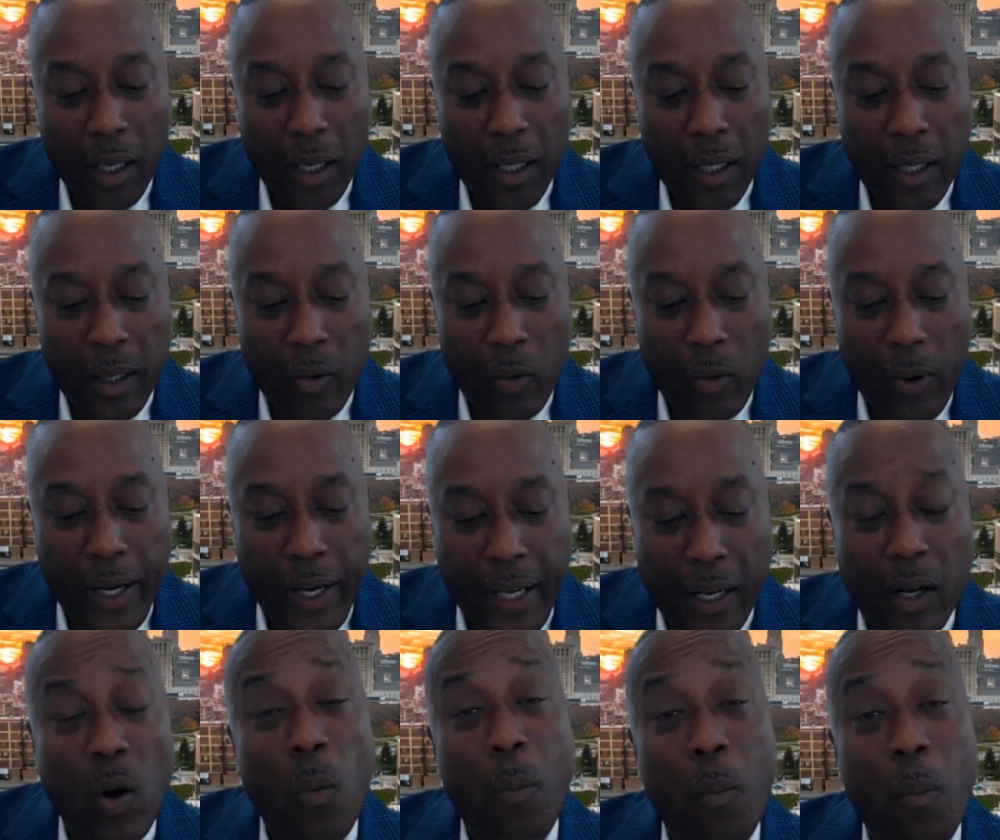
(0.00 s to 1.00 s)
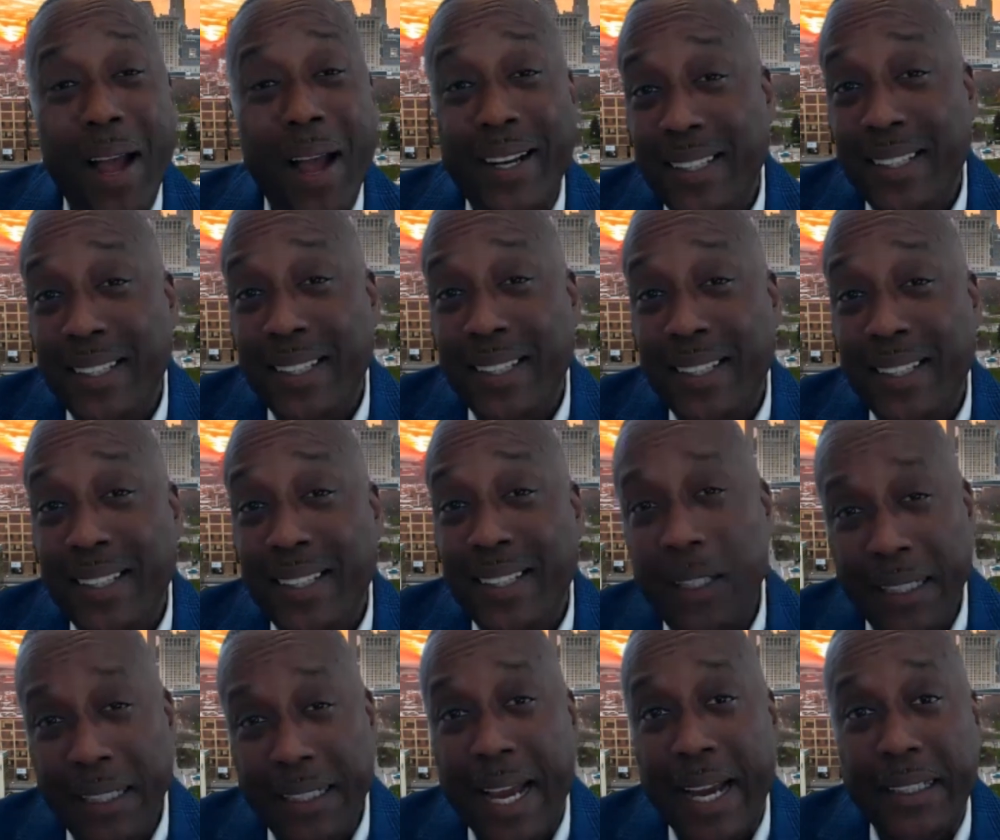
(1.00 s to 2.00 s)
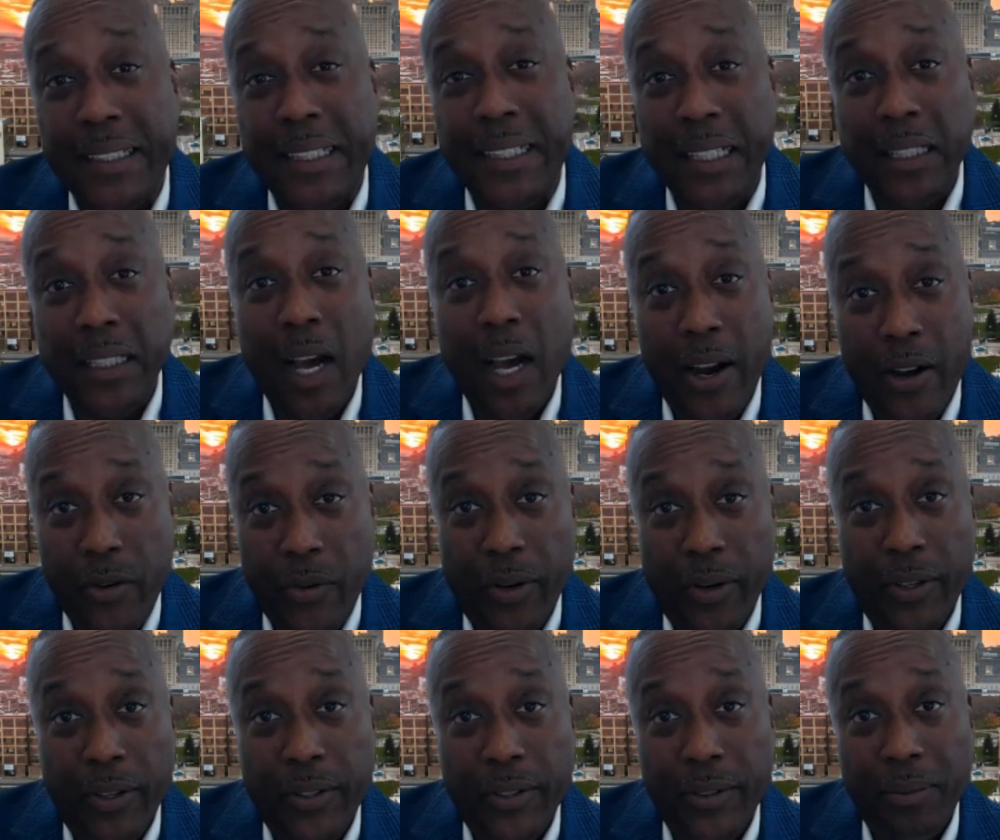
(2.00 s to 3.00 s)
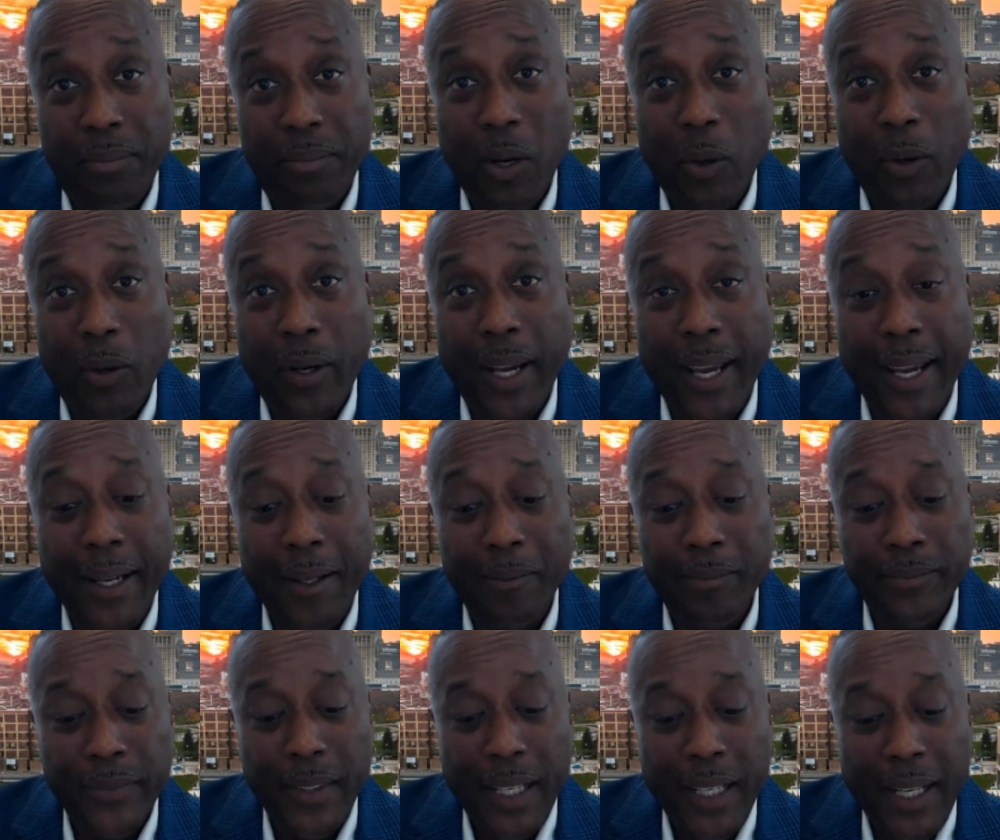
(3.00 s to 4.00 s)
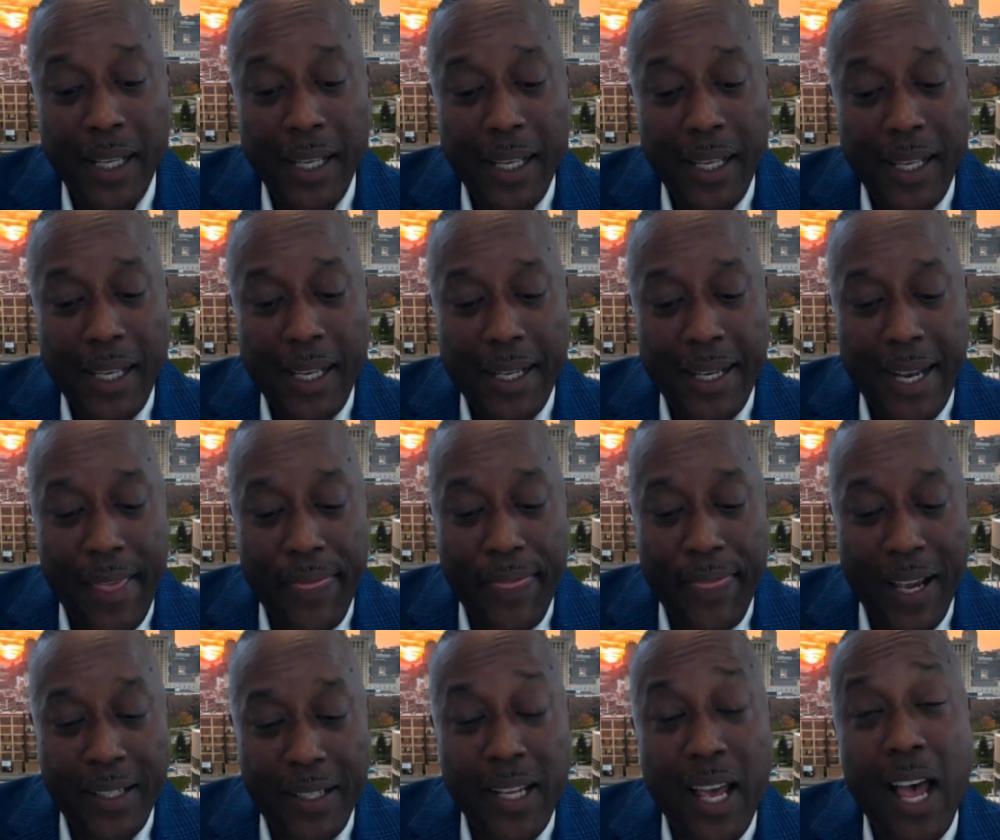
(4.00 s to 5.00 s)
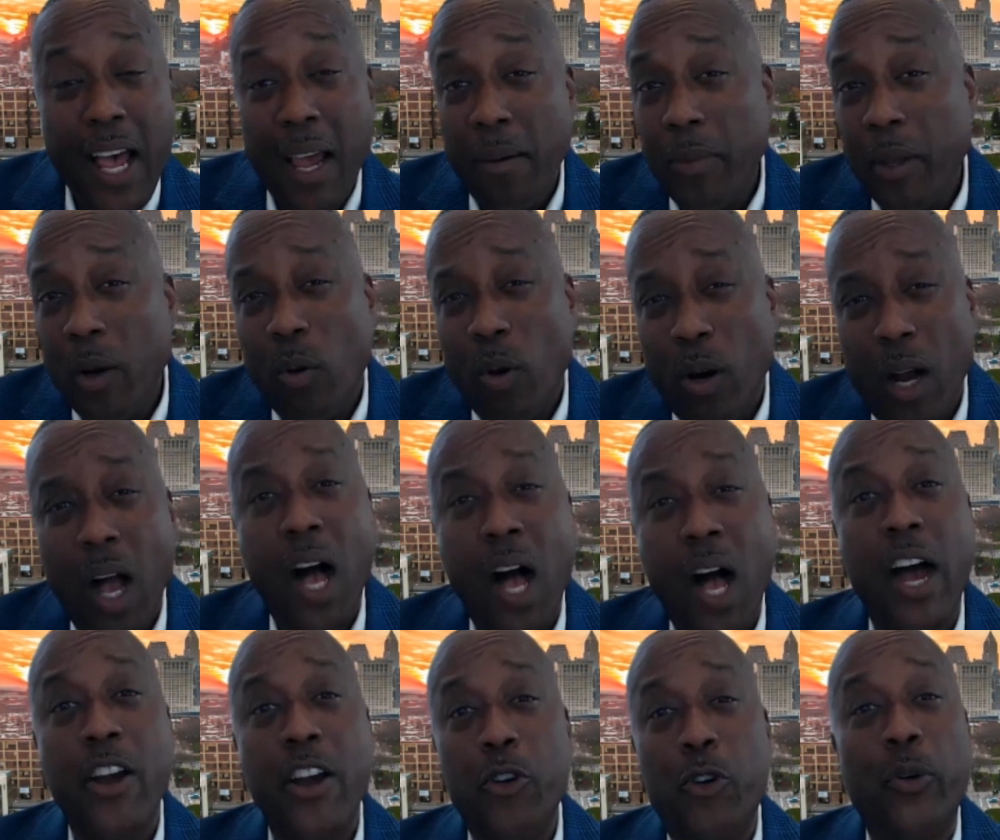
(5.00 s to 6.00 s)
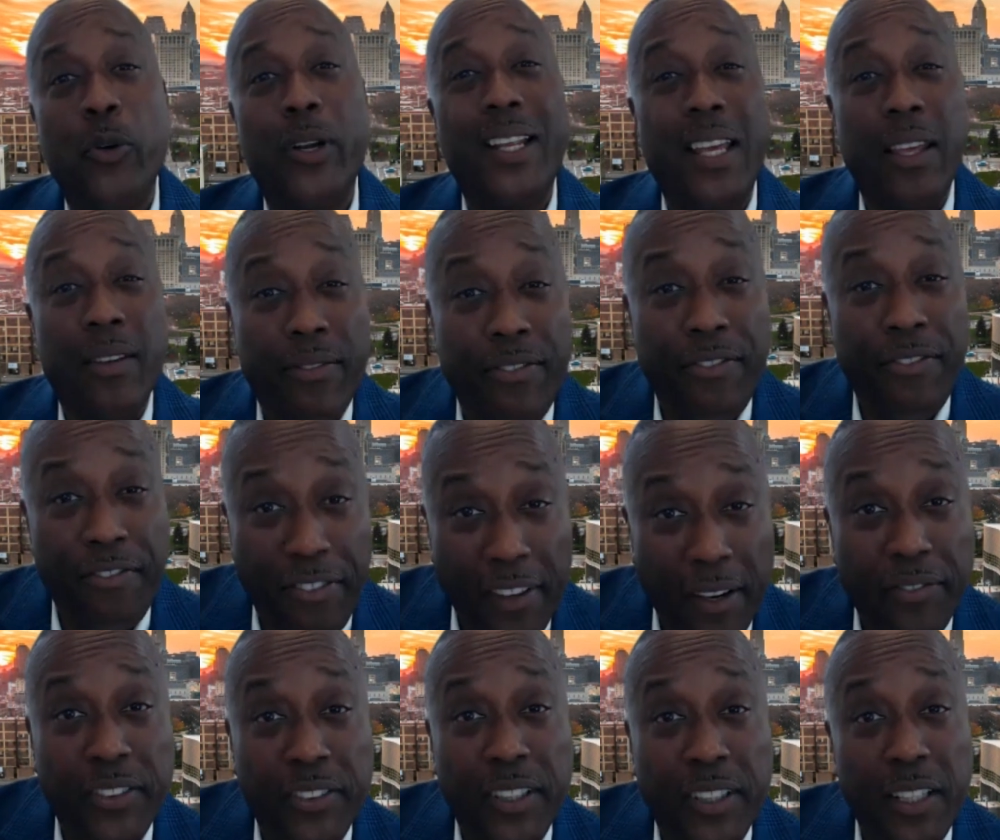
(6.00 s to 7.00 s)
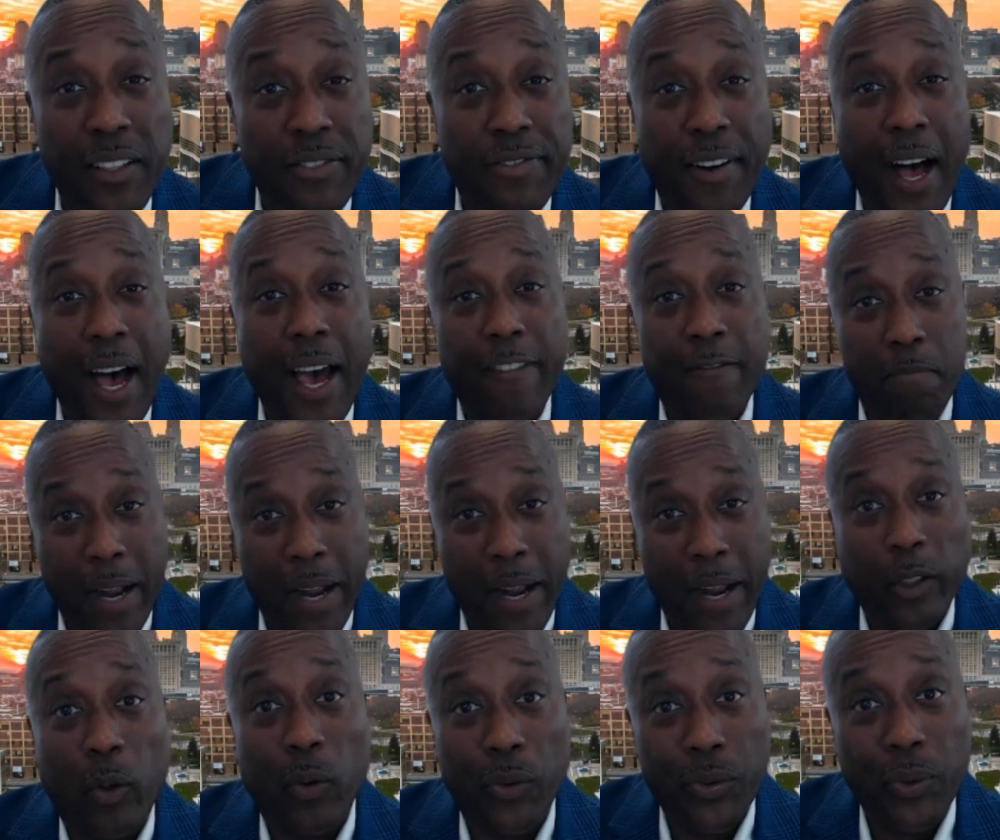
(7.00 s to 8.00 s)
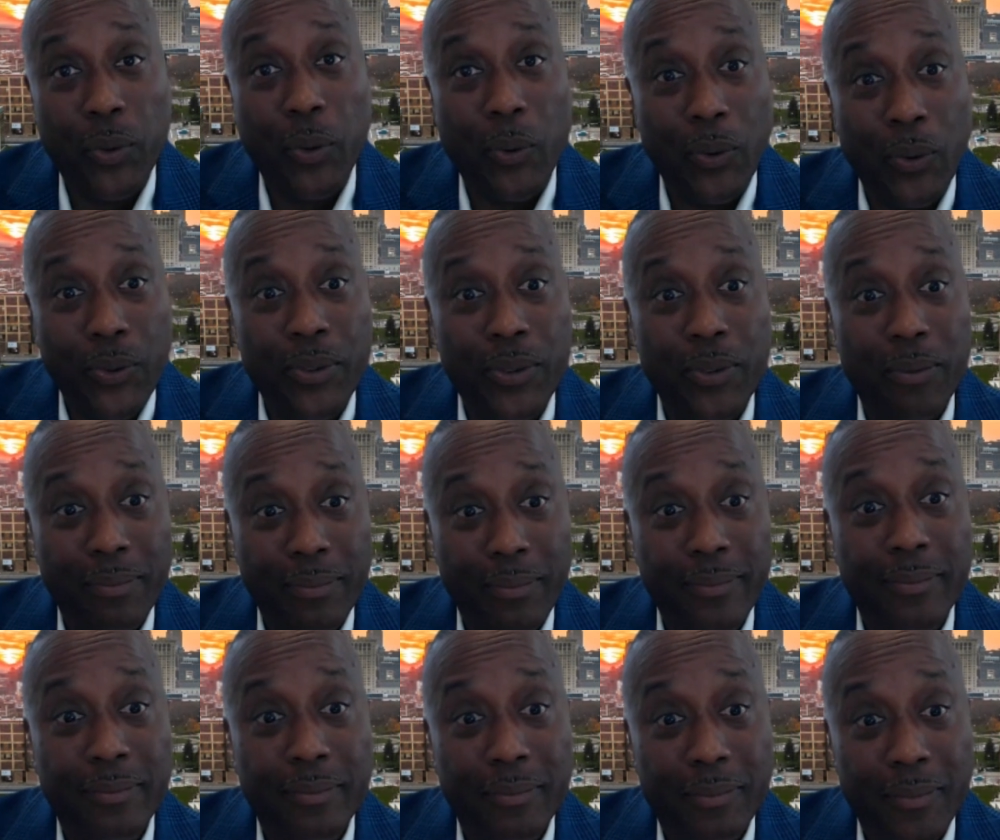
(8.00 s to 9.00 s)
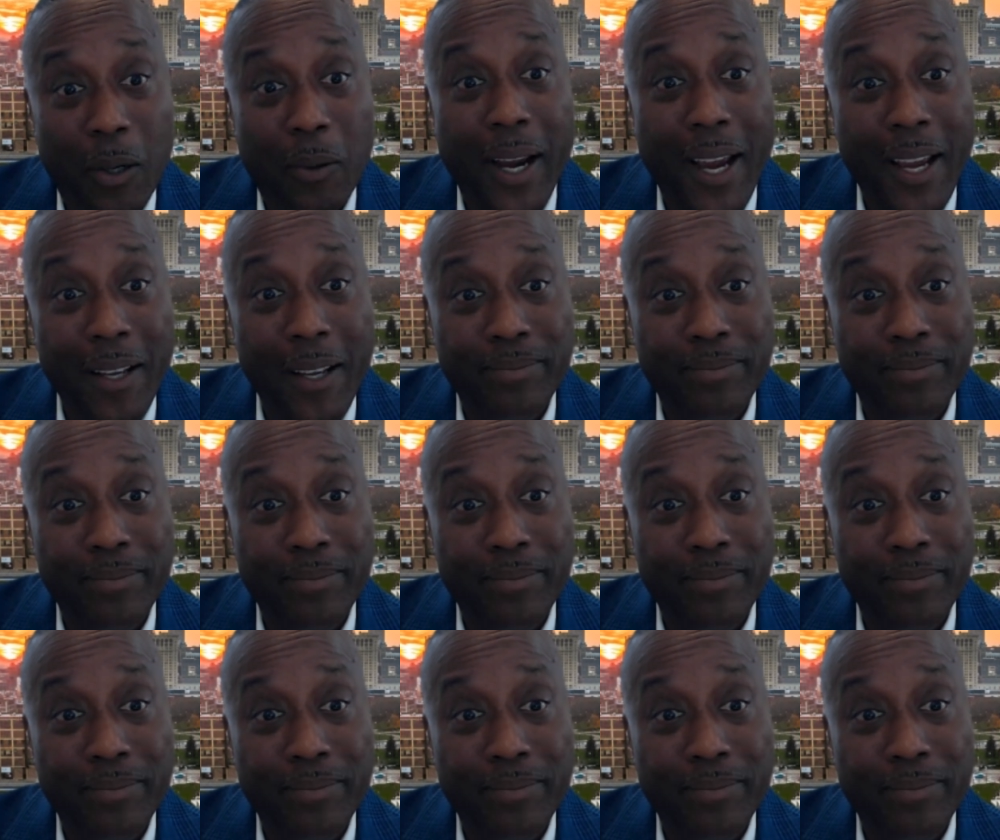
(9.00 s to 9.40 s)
we can go back to the early 1900s, okay? And at that time, there were 155 medical schools, okay?